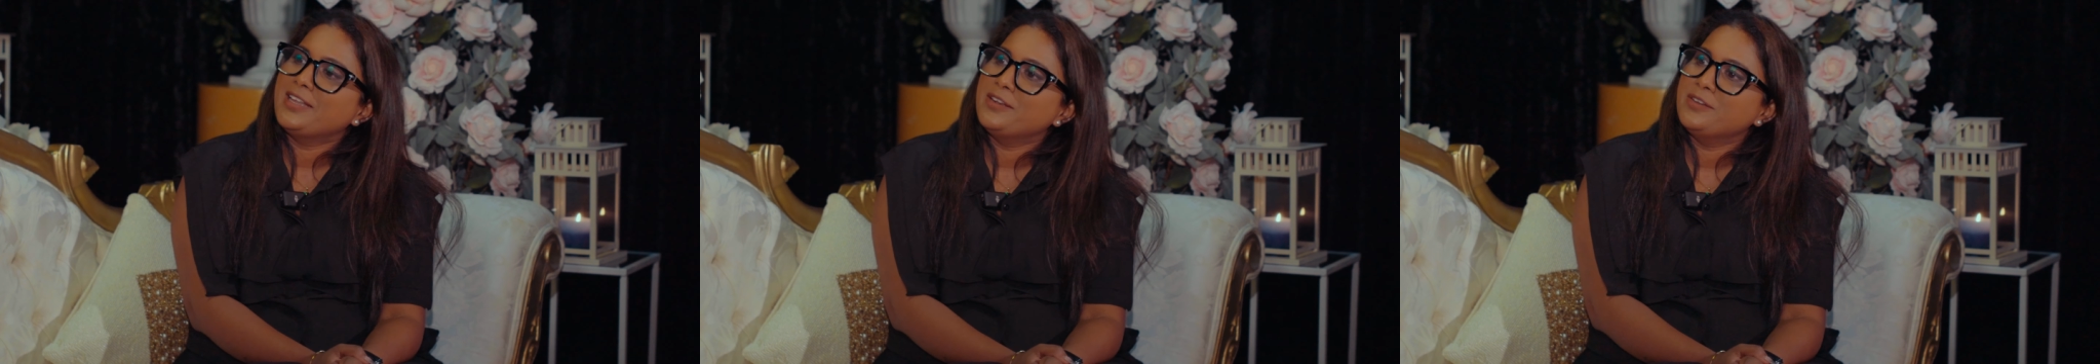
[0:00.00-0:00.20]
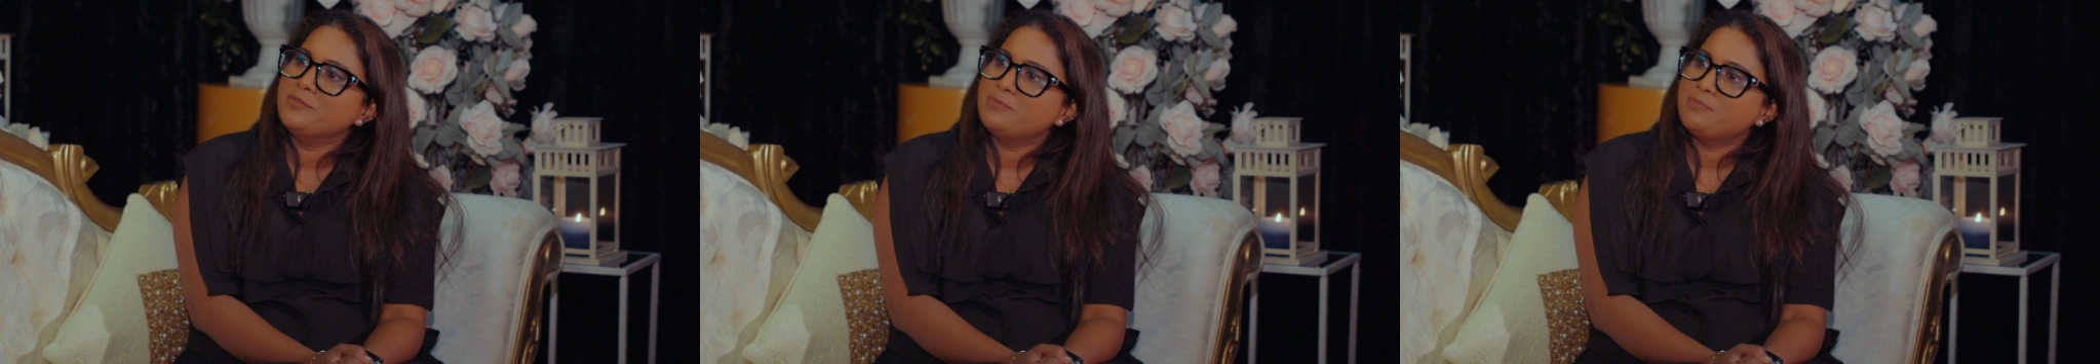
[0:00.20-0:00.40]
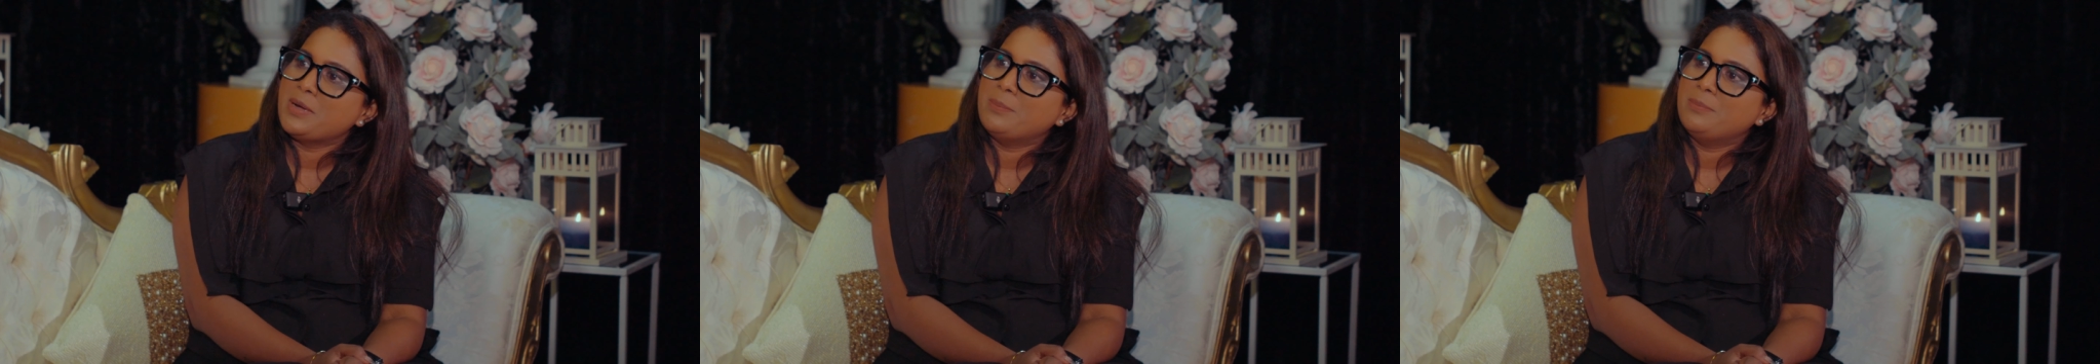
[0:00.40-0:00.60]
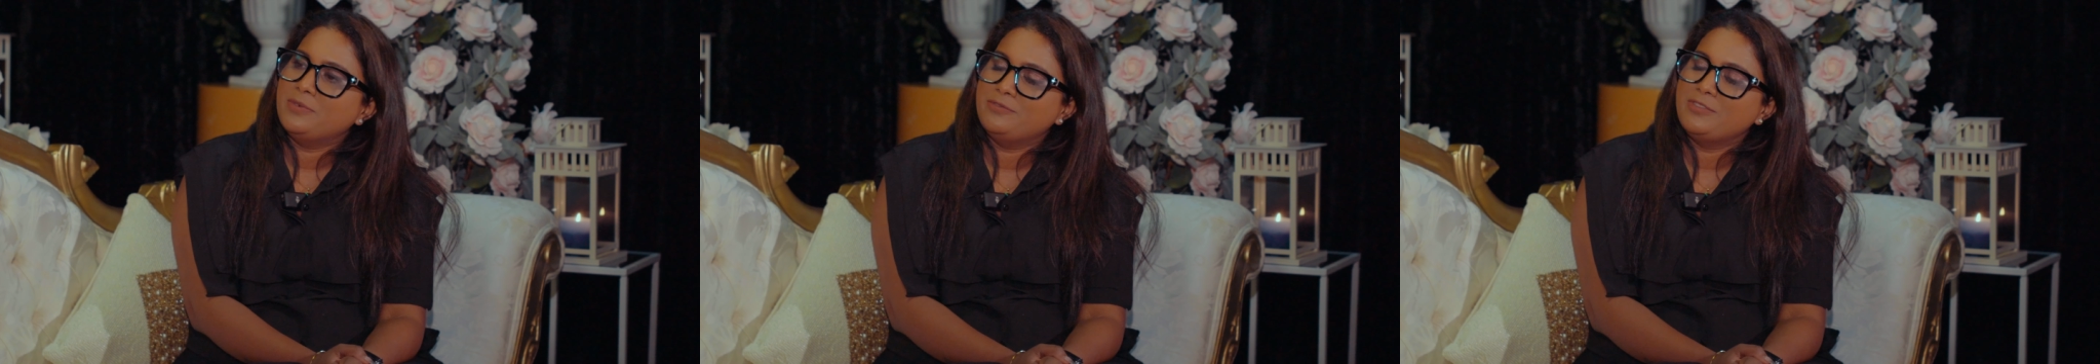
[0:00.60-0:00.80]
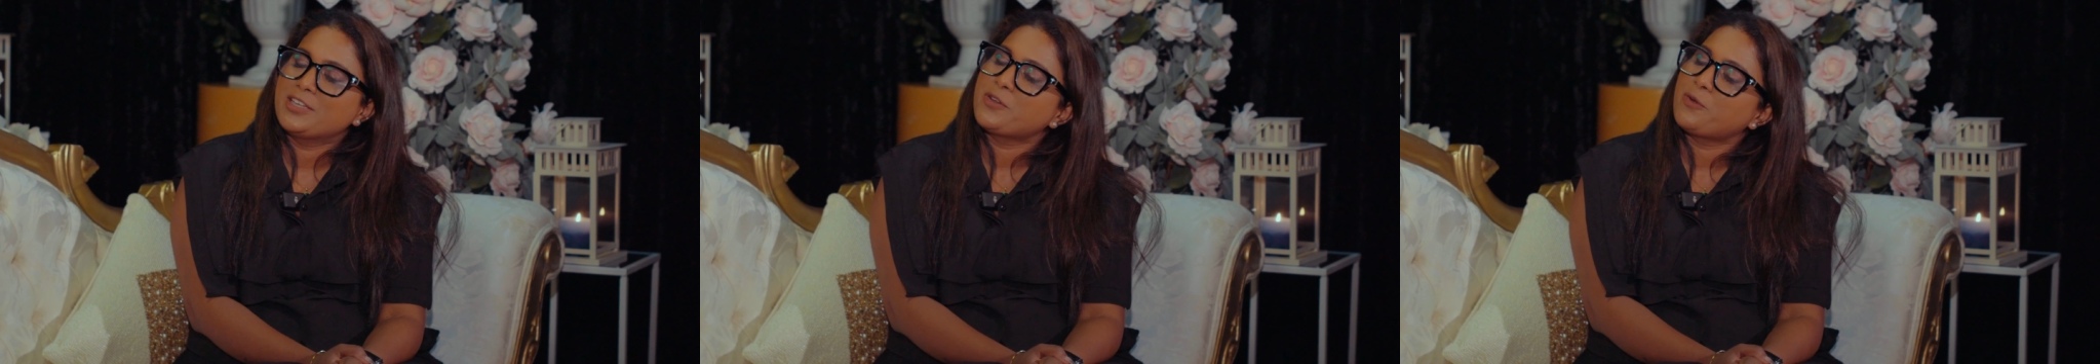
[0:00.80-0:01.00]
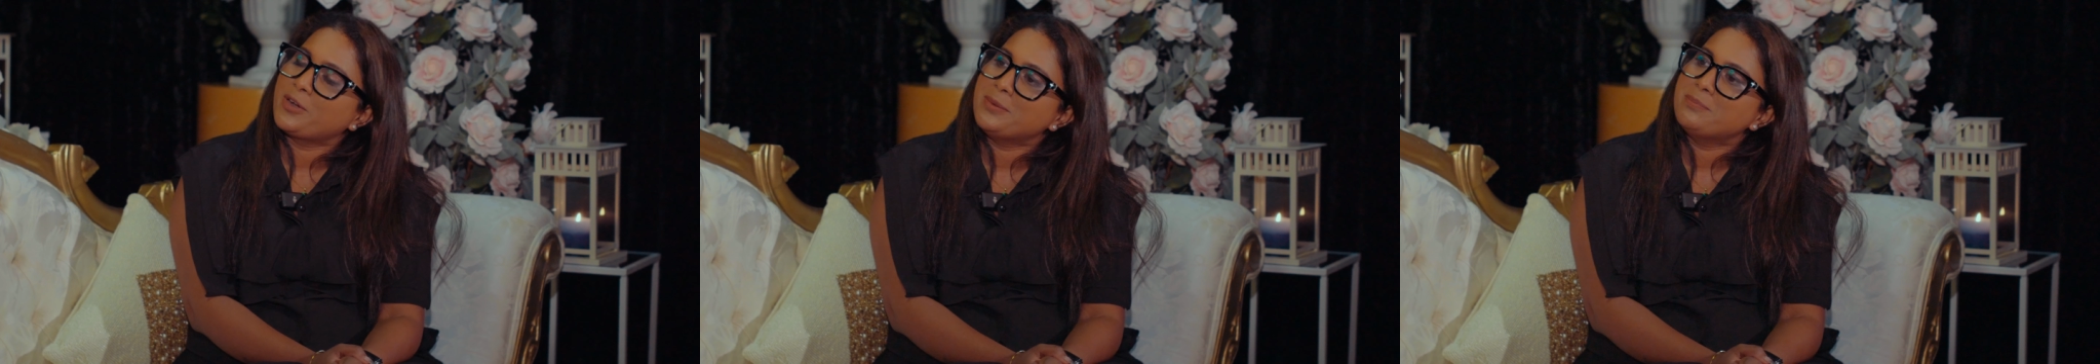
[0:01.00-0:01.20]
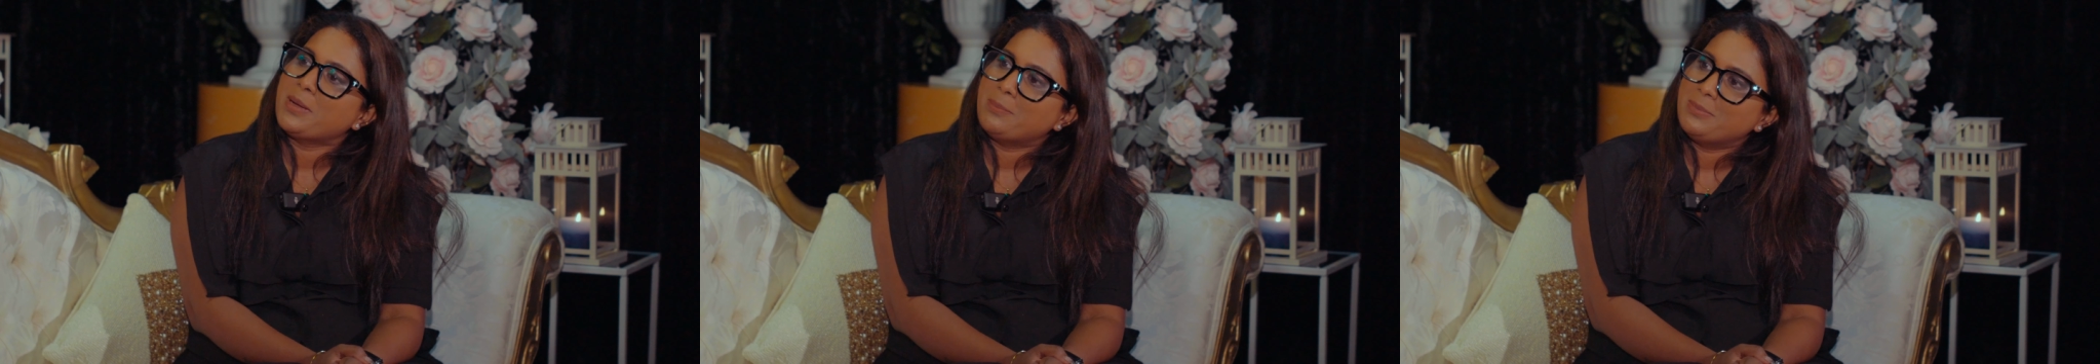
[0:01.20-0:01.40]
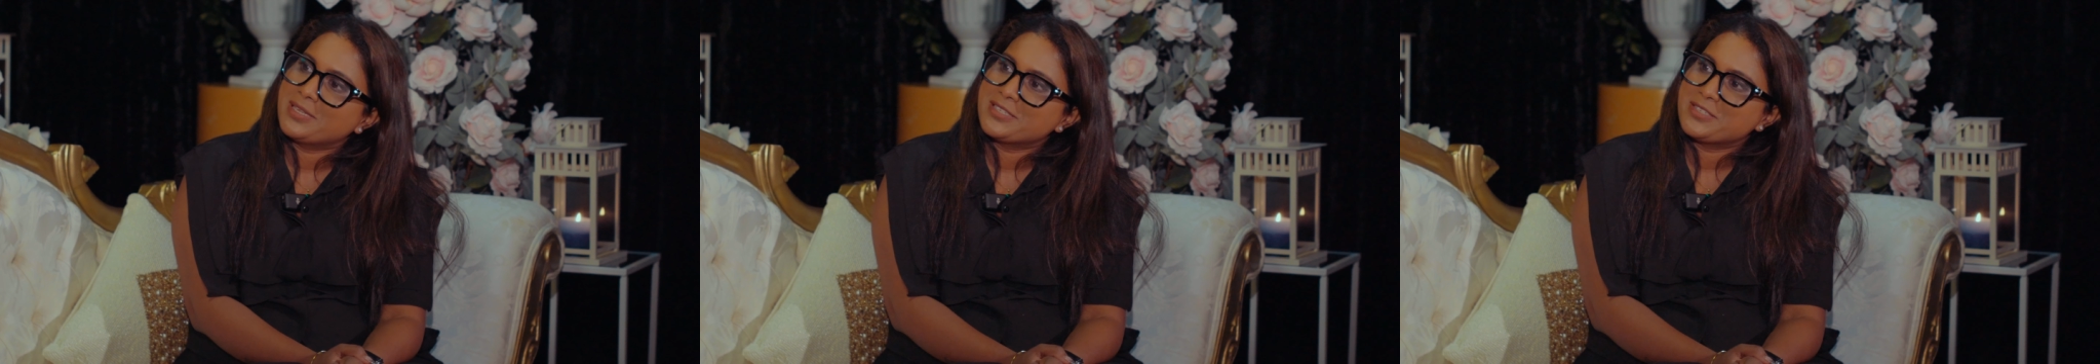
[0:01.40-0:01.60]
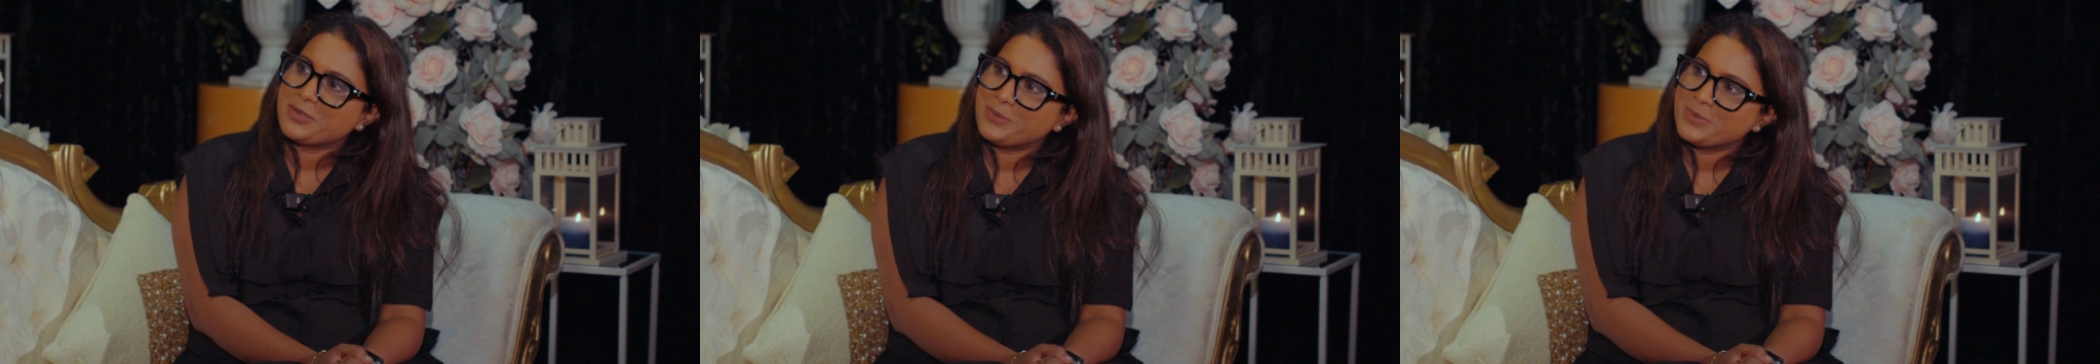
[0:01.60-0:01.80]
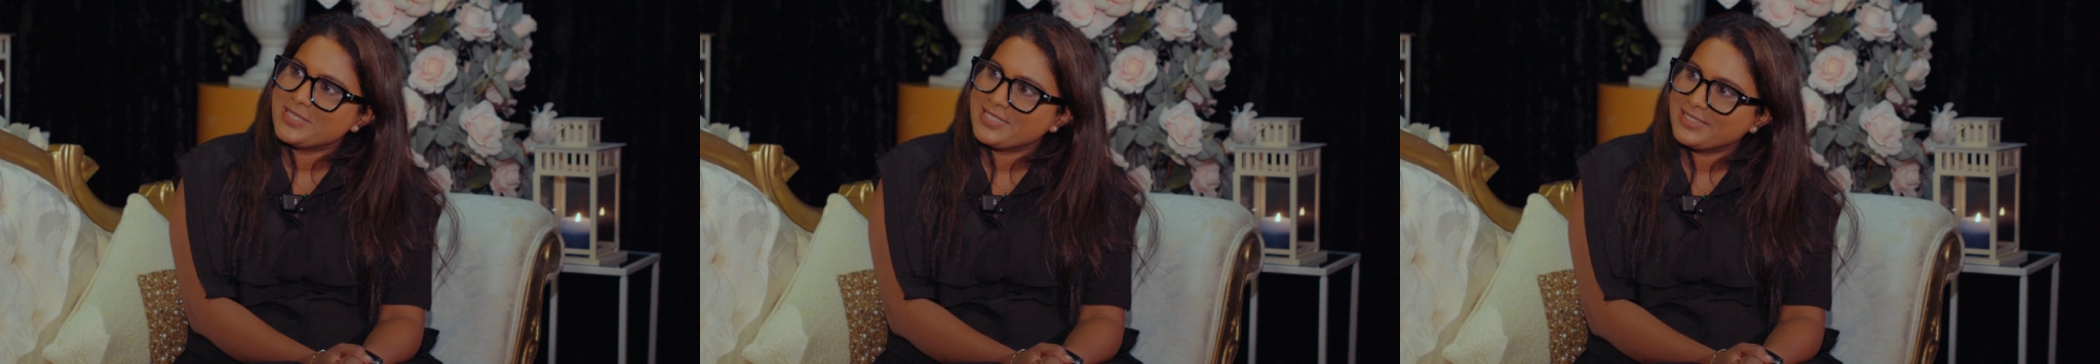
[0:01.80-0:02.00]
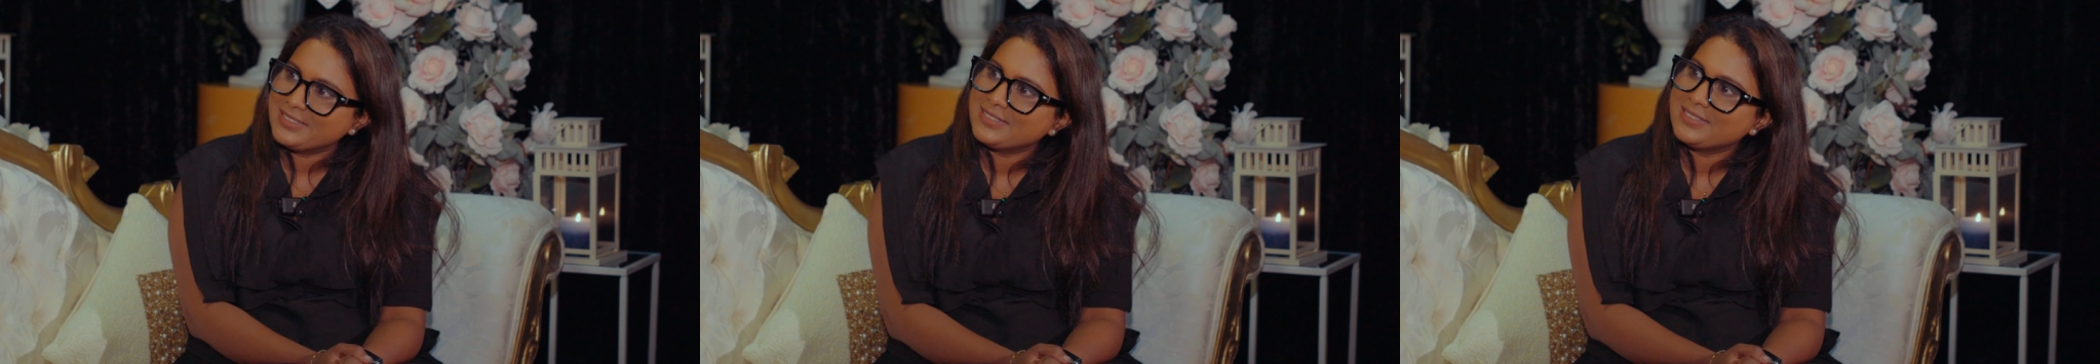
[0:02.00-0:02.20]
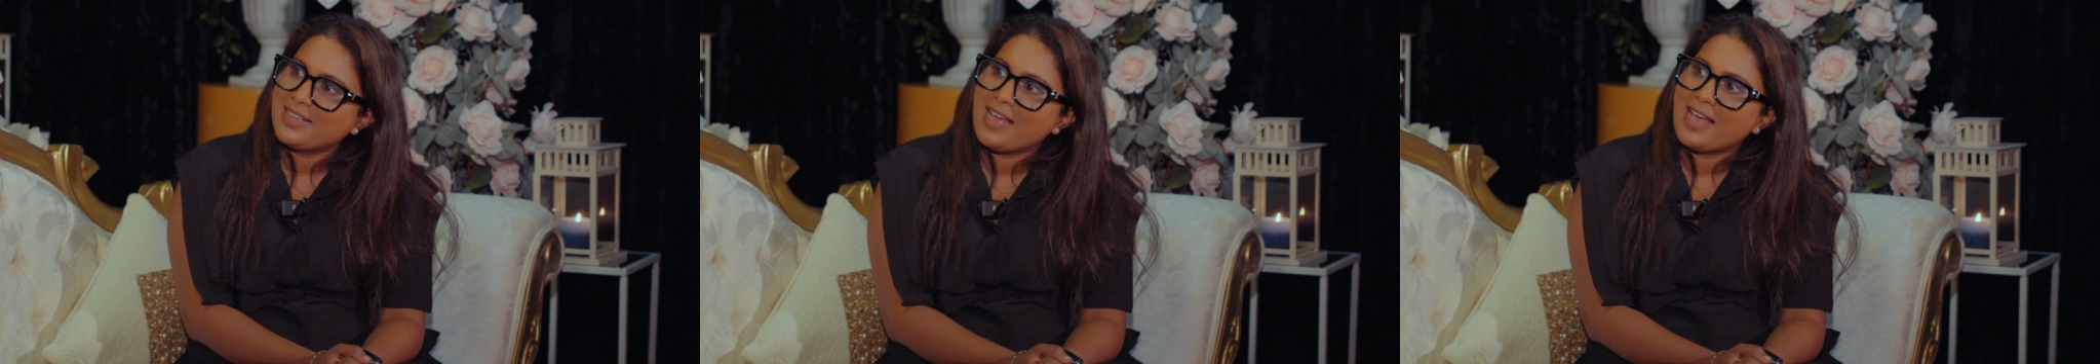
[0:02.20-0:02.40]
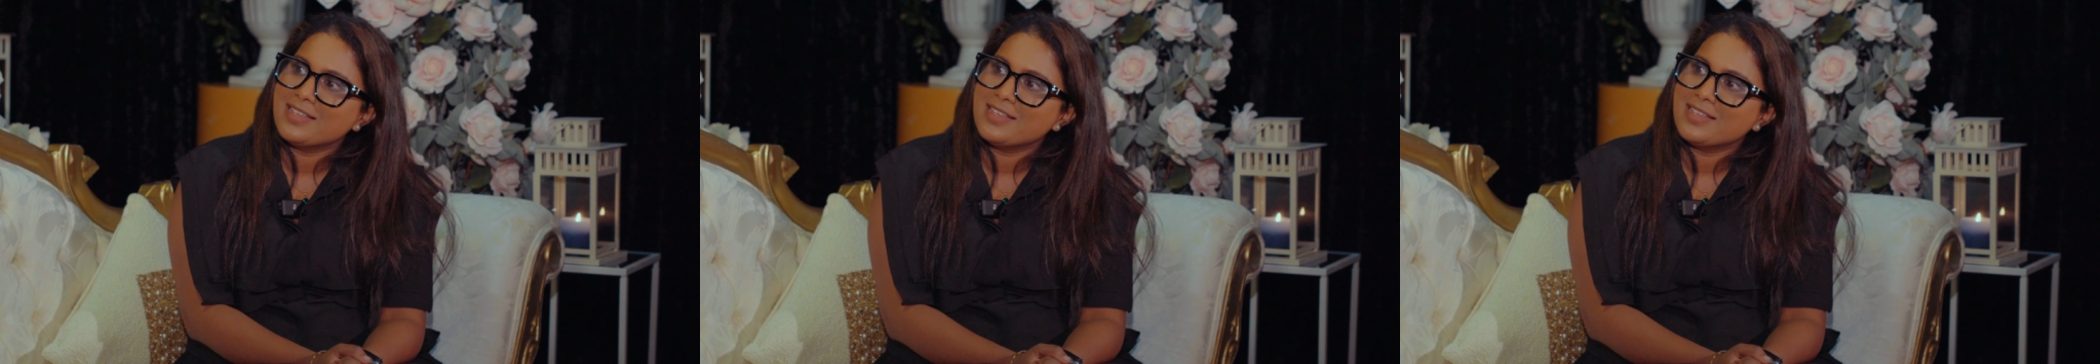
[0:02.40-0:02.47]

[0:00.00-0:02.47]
in Victorian Public Services